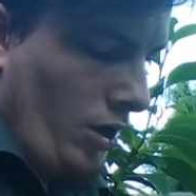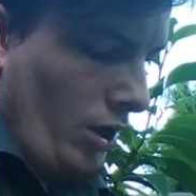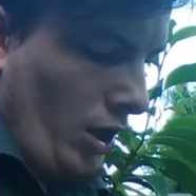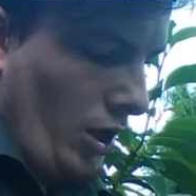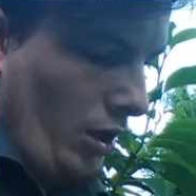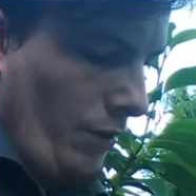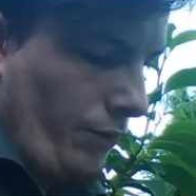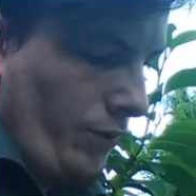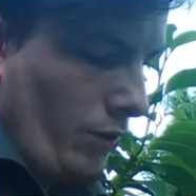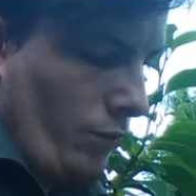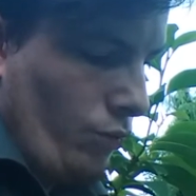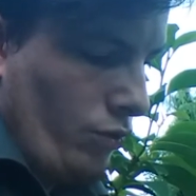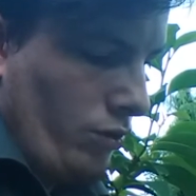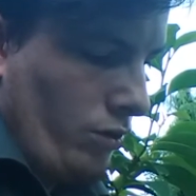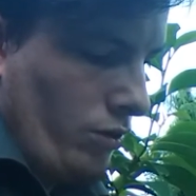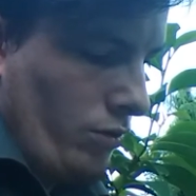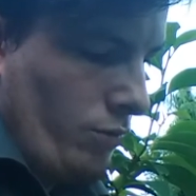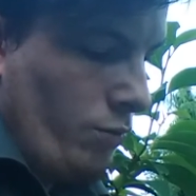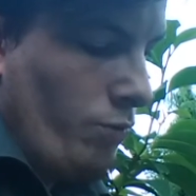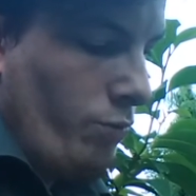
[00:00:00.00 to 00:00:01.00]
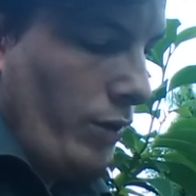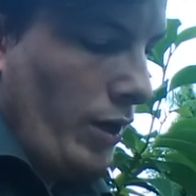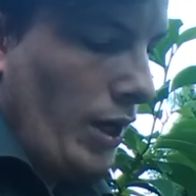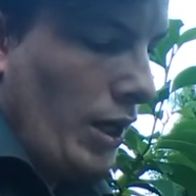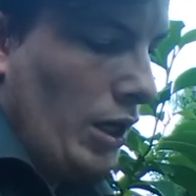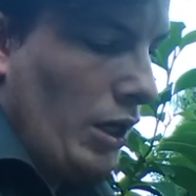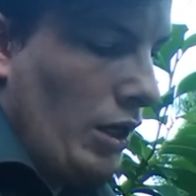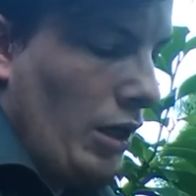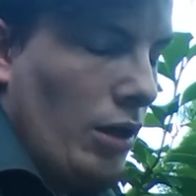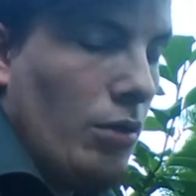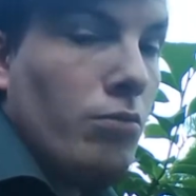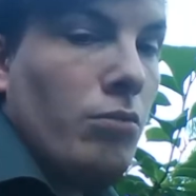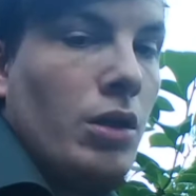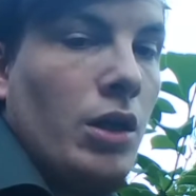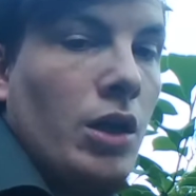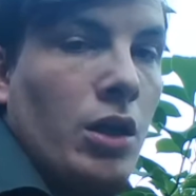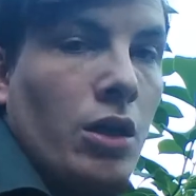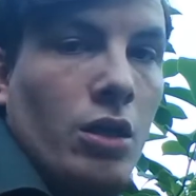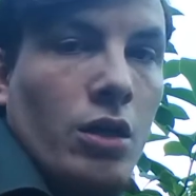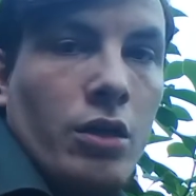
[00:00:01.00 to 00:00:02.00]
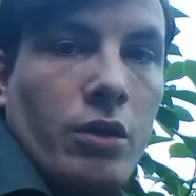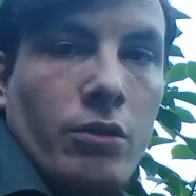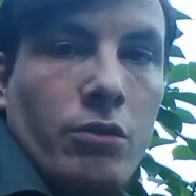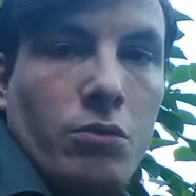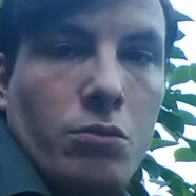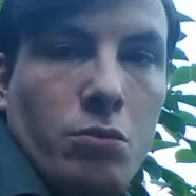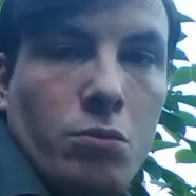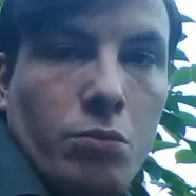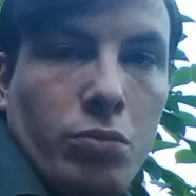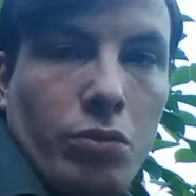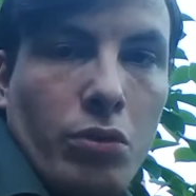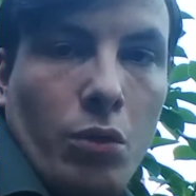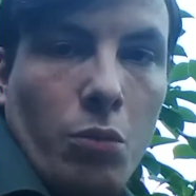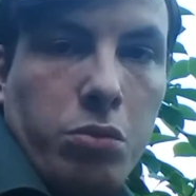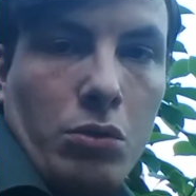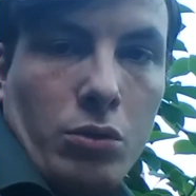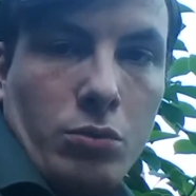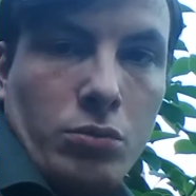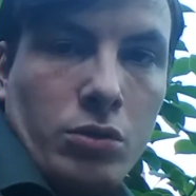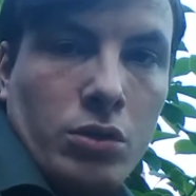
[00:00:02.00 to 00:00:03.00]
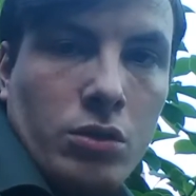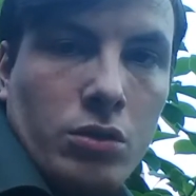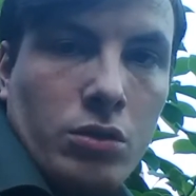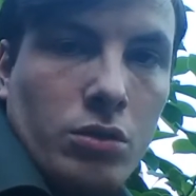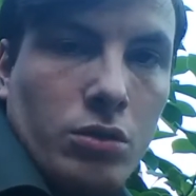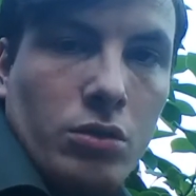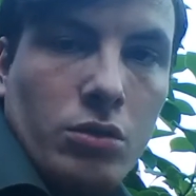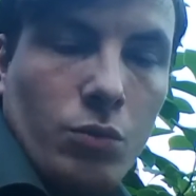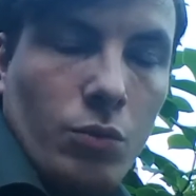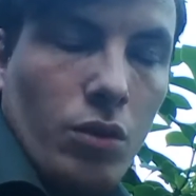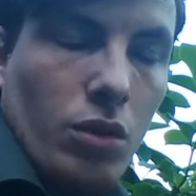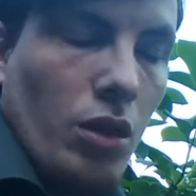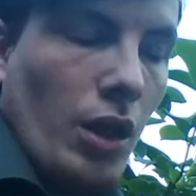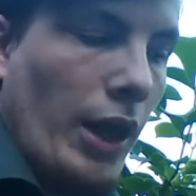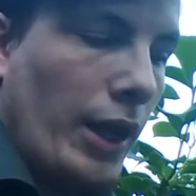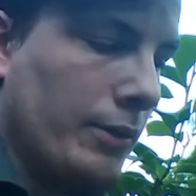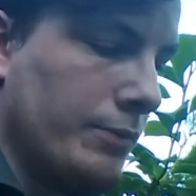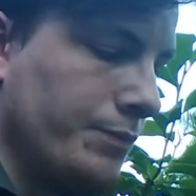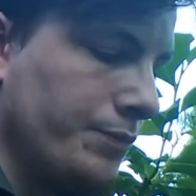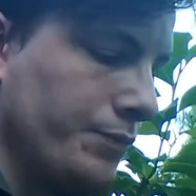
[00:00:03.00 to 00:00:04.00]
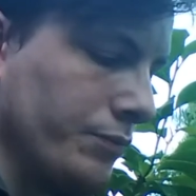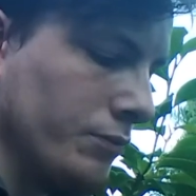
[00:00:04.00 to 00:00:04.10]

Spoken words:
There wouldn't be any immediate problems with that.